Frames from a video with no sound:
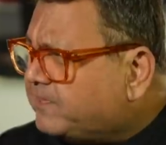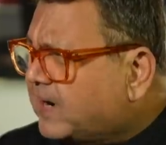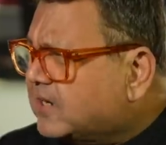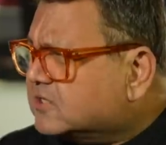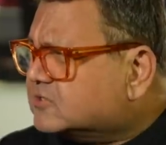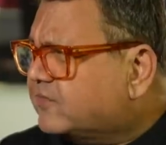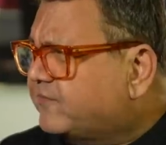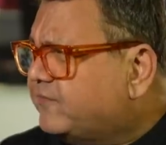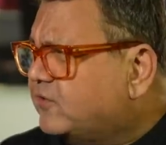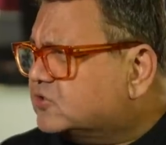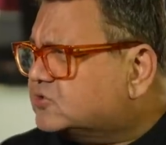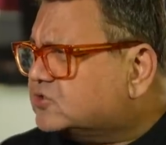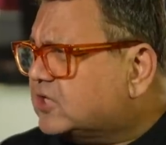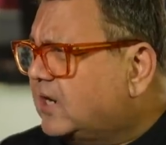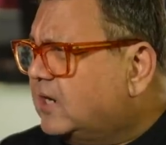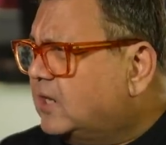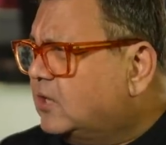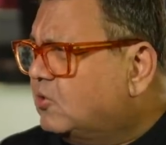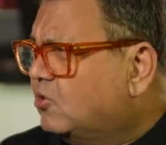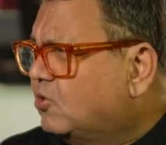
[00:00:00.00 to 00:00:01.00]
parts of your
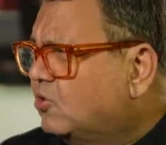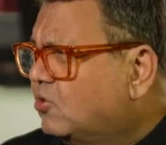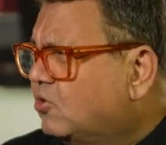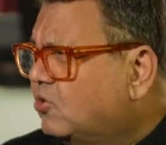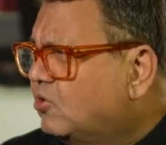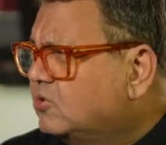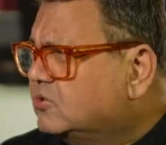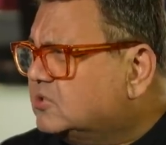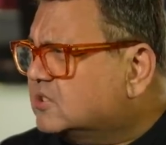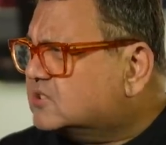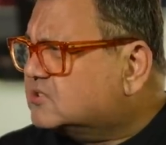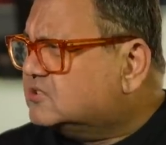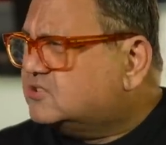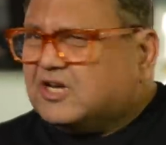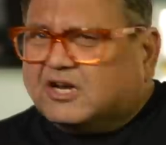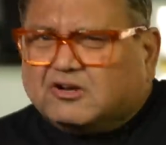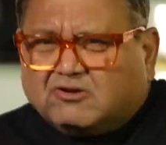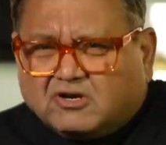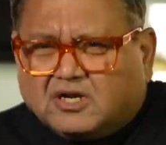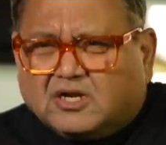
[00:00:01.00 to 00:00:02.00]
childhood, just
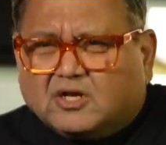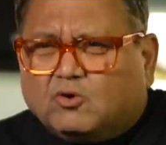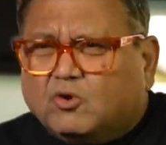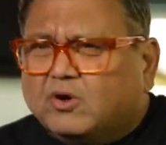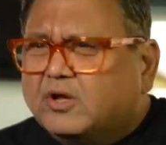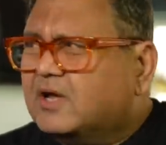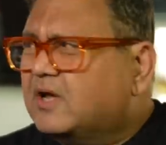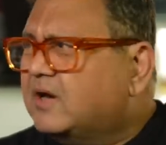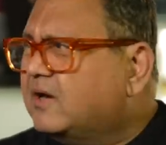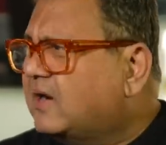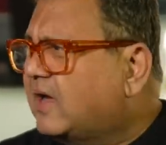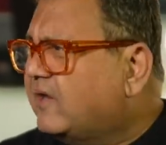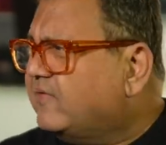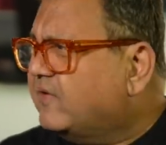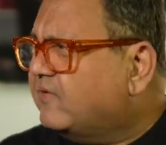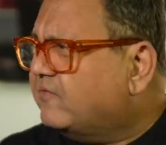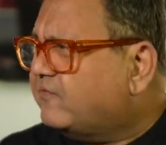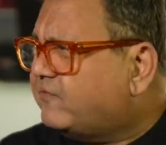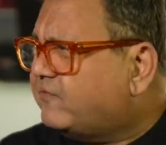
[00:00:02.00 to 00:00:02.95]
generally going and having